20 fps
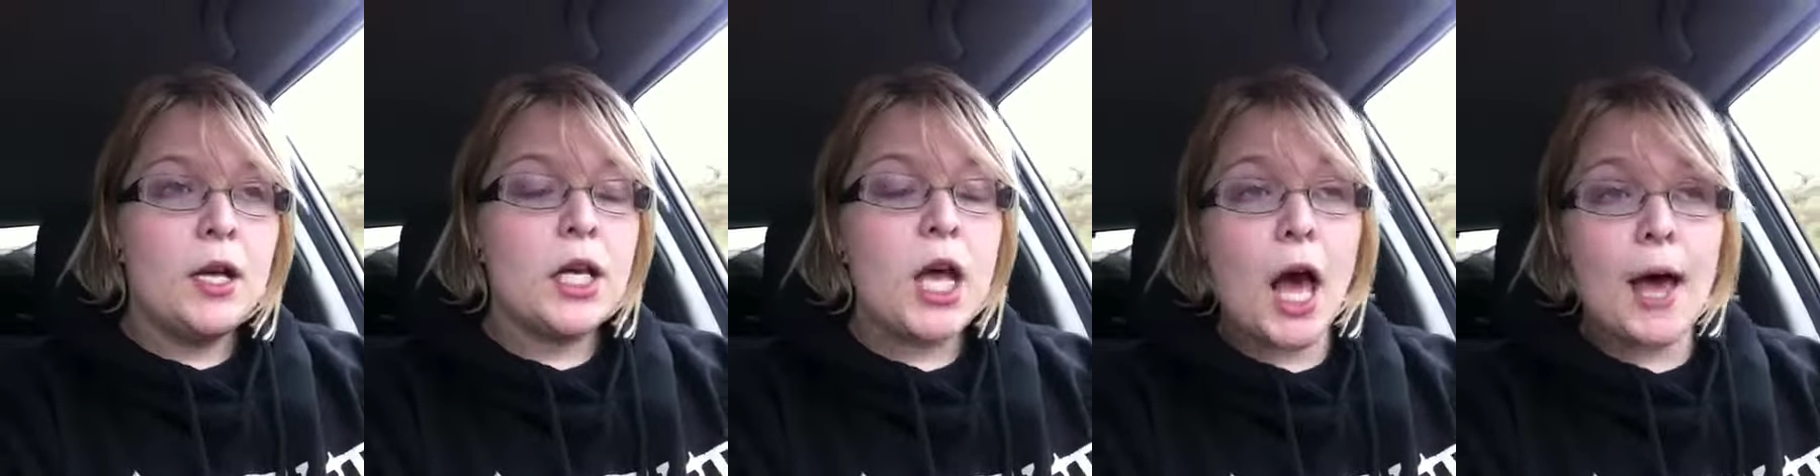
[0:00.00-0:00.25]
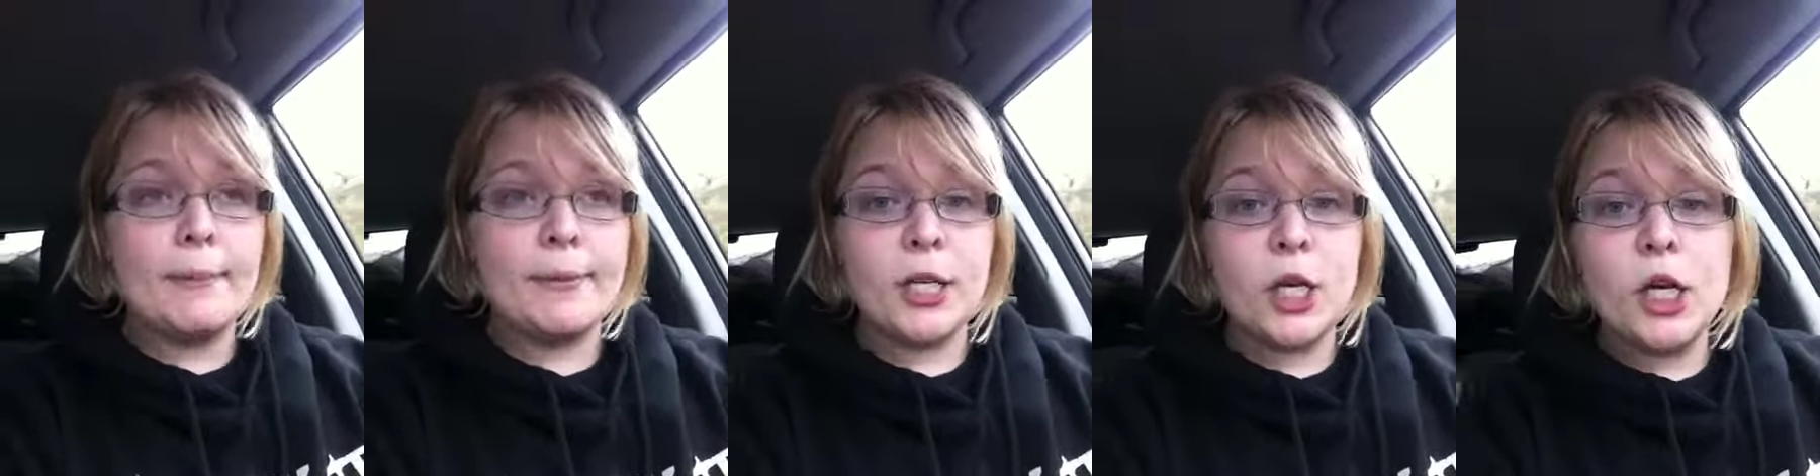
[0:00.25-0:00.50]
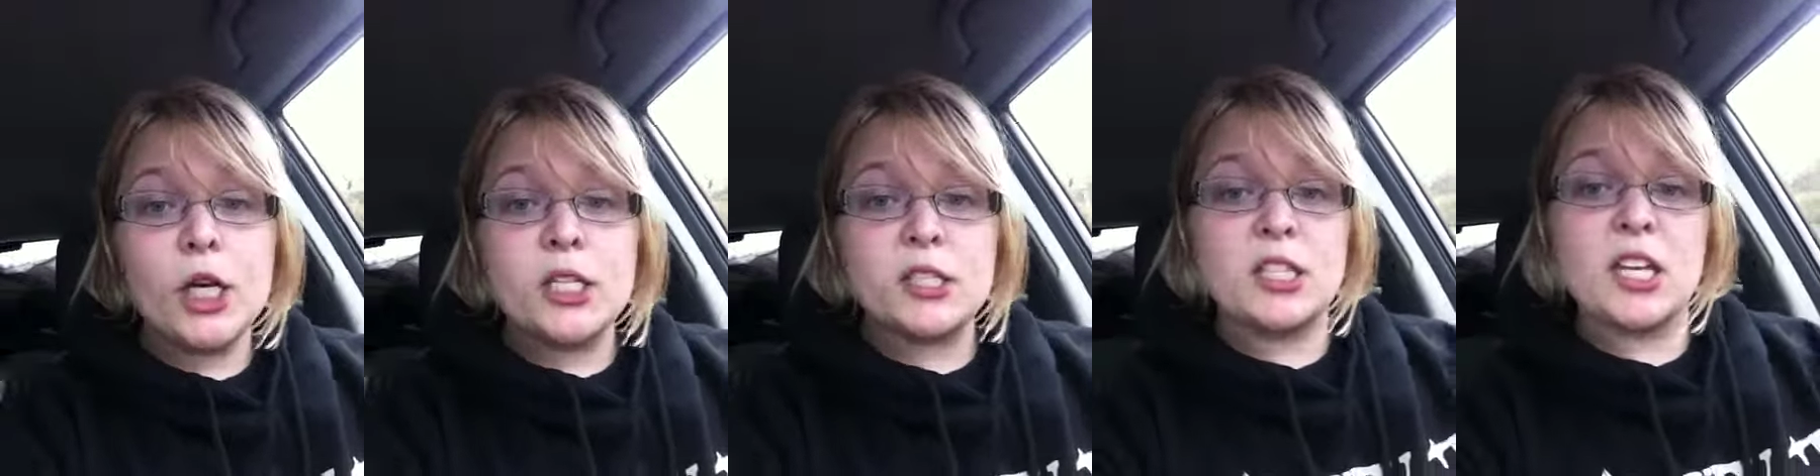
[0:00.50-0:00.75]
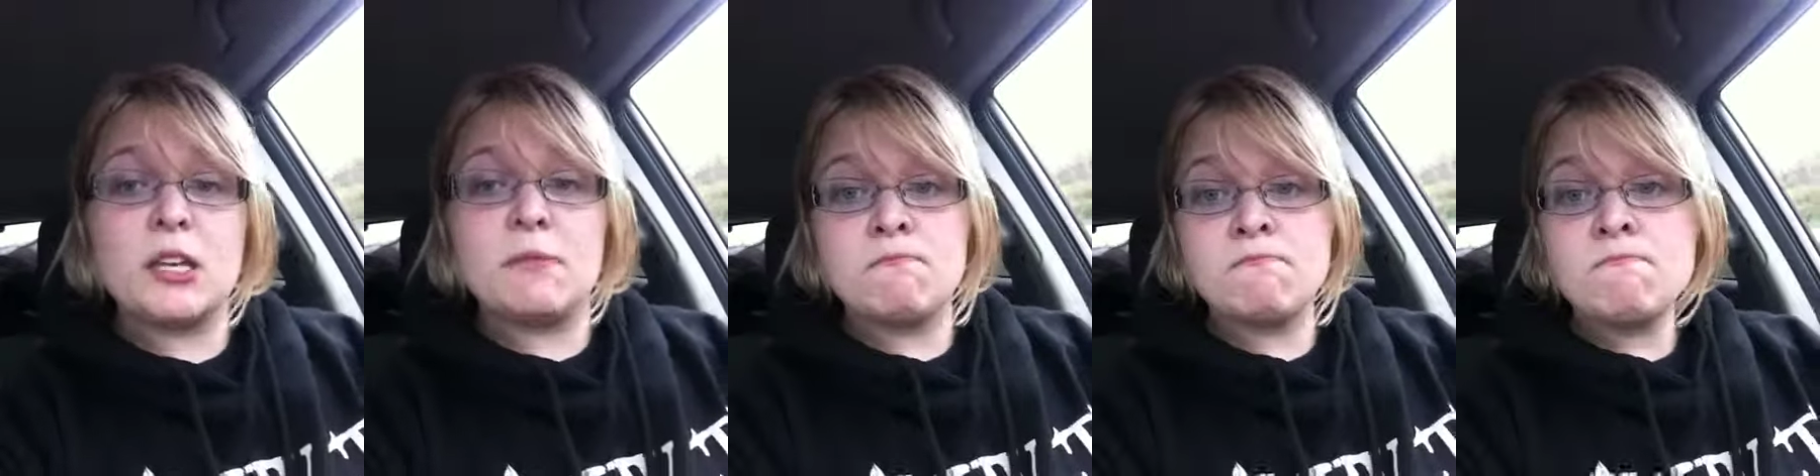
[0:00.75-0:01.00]
Common
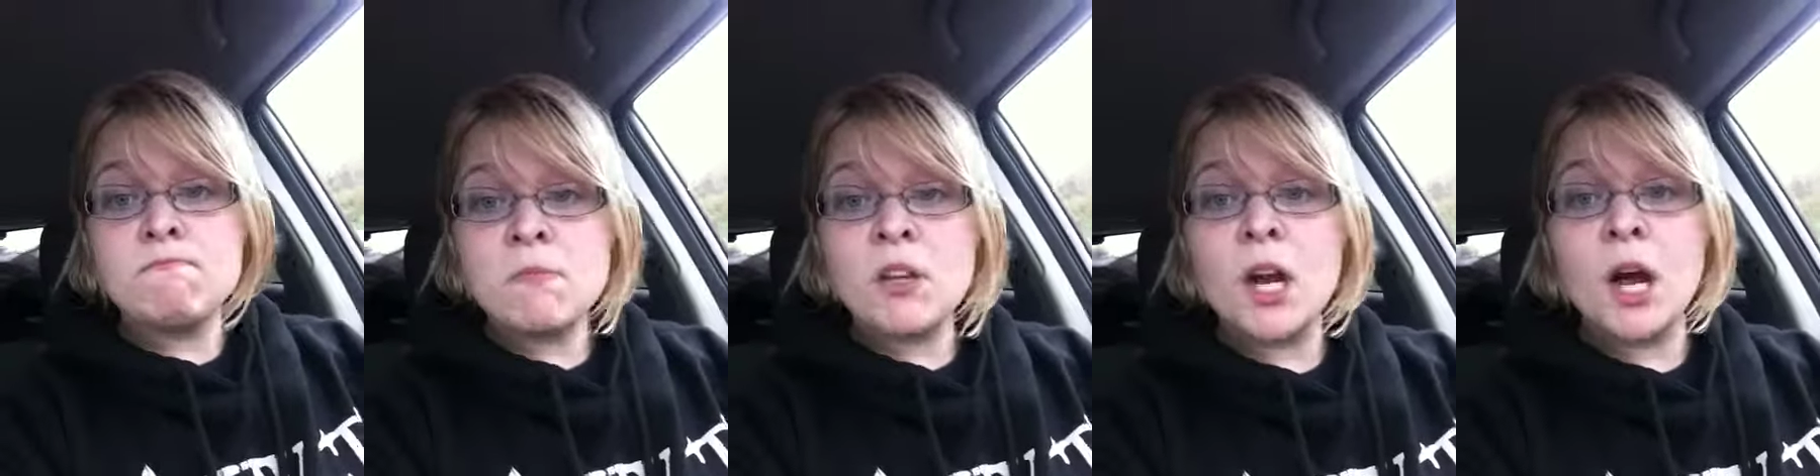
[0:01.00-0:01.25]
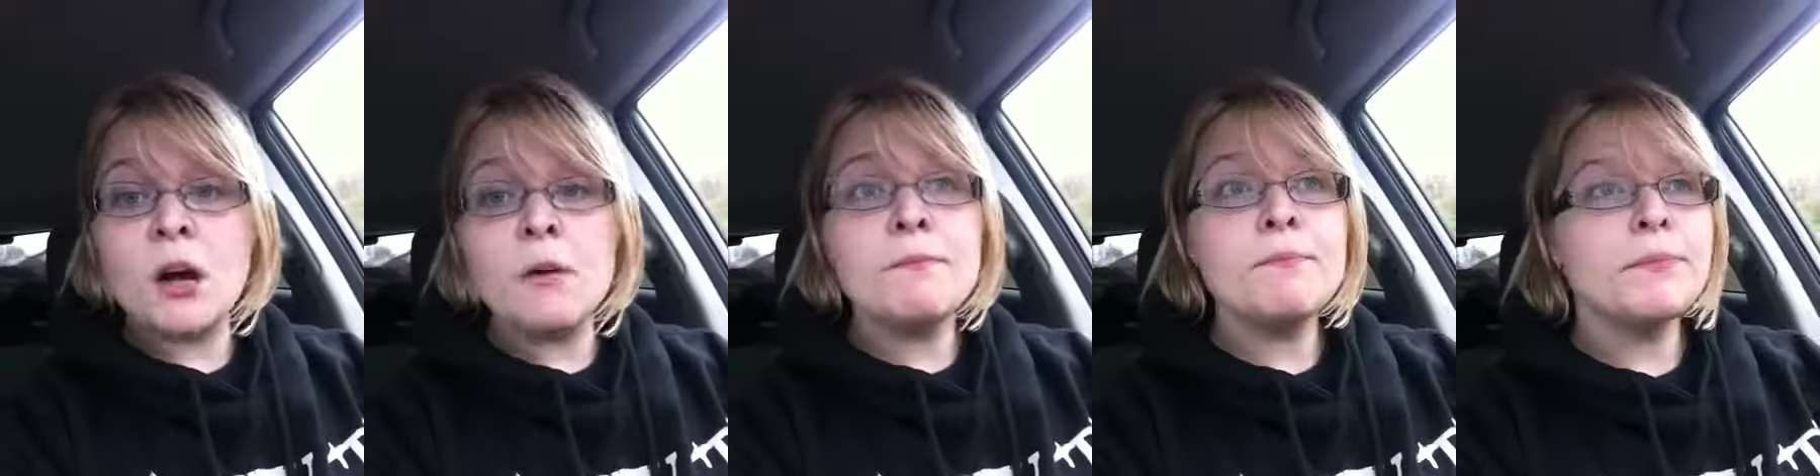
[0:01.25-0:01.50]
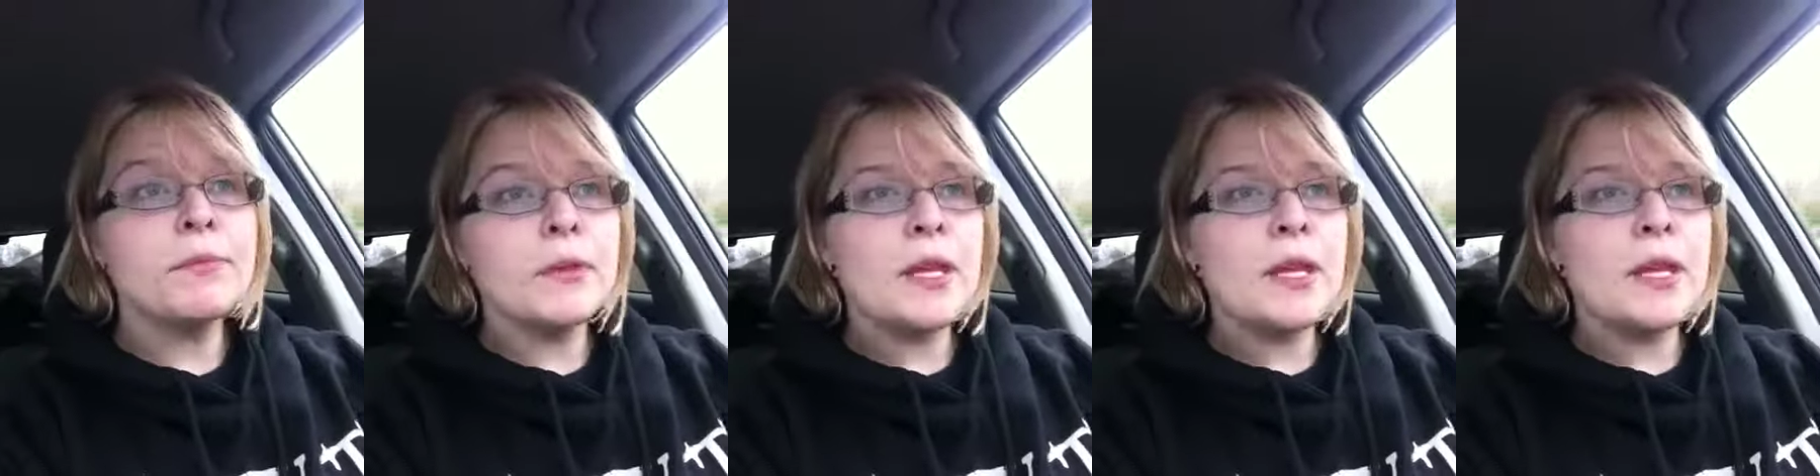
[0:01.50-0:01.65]
courtesy, you know?